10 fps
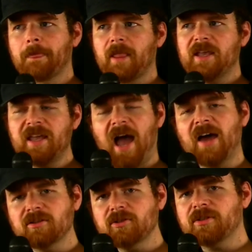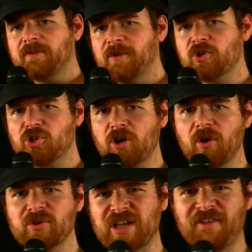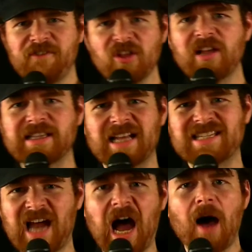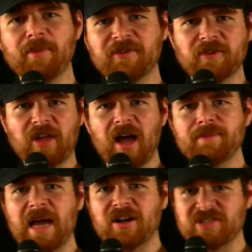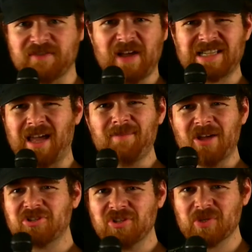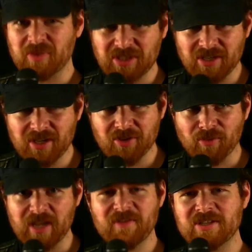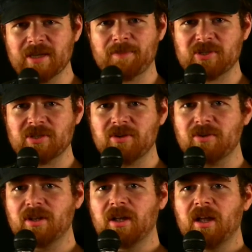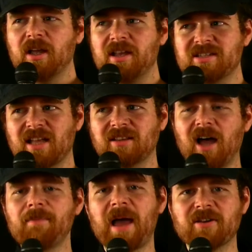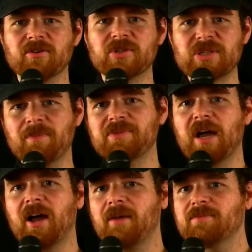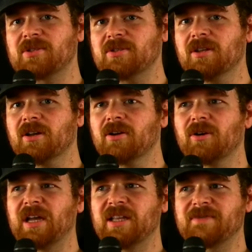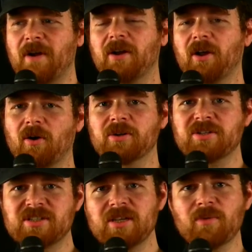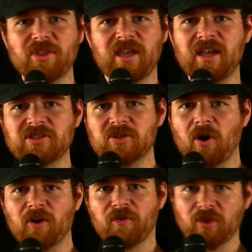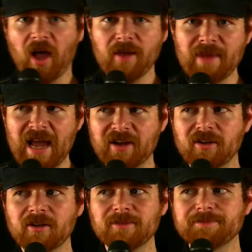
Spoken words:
He had a few struggles. I feel like that's common for linebackers. In fact, I mentioned this with the Ravens episode, is that linebackers sometimes, it's very hard to see where the hits are for linebacker.